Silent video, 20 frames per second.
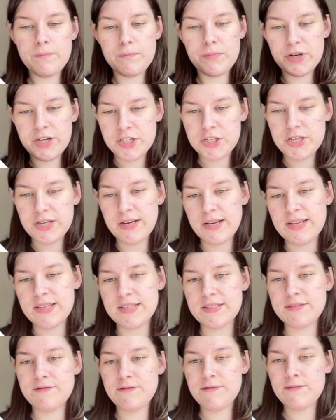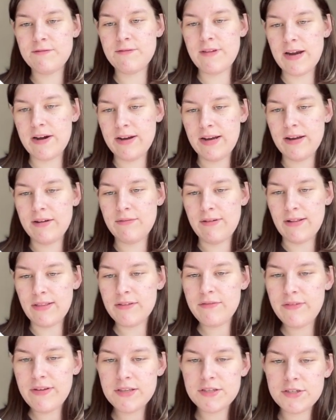prediction is very
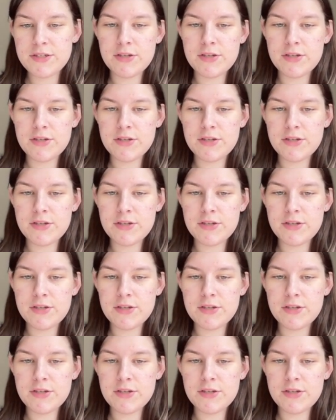relevant.